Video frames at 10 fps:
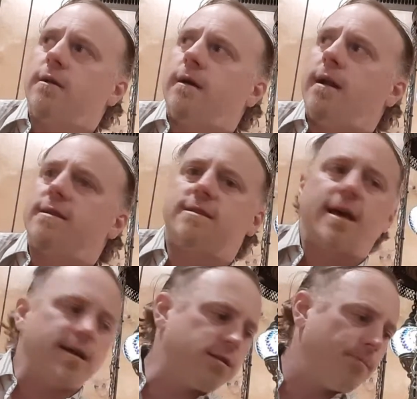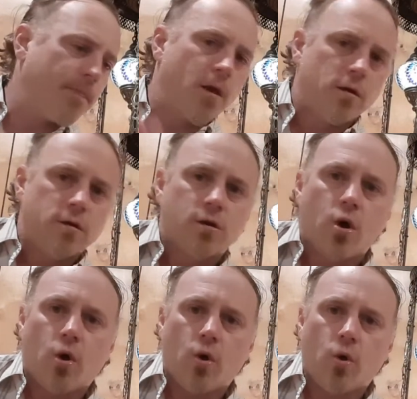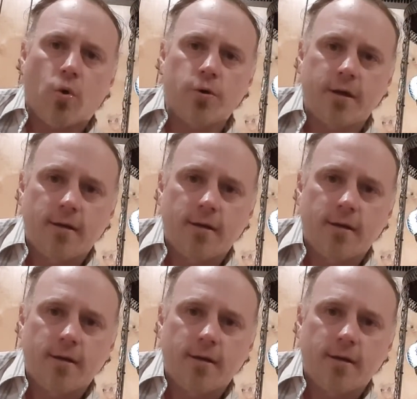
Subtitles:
and it says, "Cold,